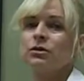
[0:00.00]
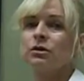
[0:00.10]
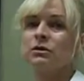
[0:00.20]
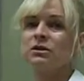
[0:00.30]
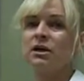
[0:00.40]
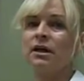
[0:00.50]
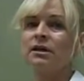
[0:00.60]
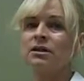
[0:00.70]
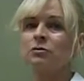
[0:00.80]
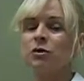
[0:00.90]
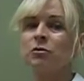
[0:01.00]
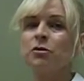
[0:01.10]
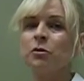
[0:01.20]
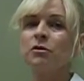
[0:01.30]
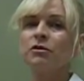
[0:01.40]
to a diet that's more
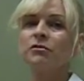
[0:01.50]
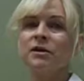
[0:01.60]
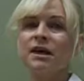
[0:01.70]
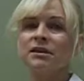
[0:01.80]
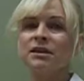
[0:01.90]
appropriate for that